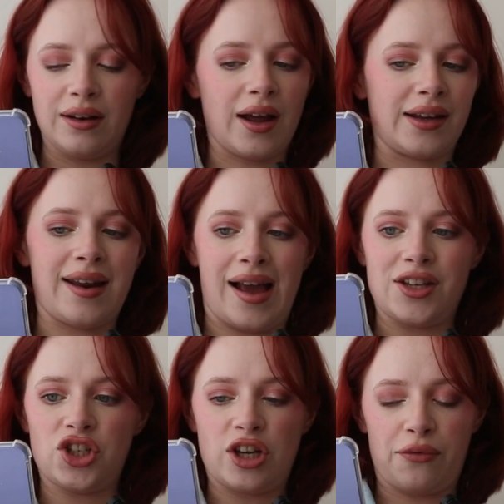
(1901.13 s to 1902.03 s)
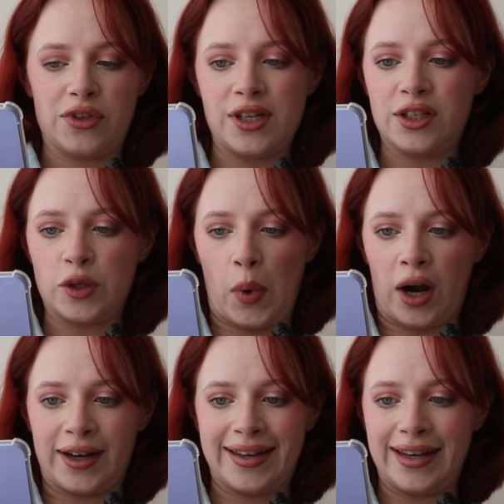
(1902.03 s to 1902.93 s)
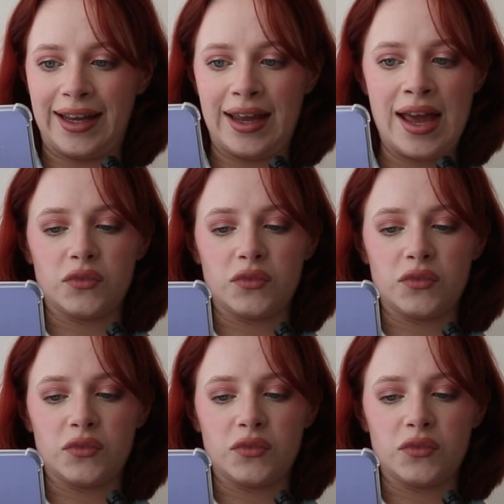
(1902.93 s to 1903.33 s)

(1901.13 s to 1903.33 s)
Like nice, shifty, sparkly.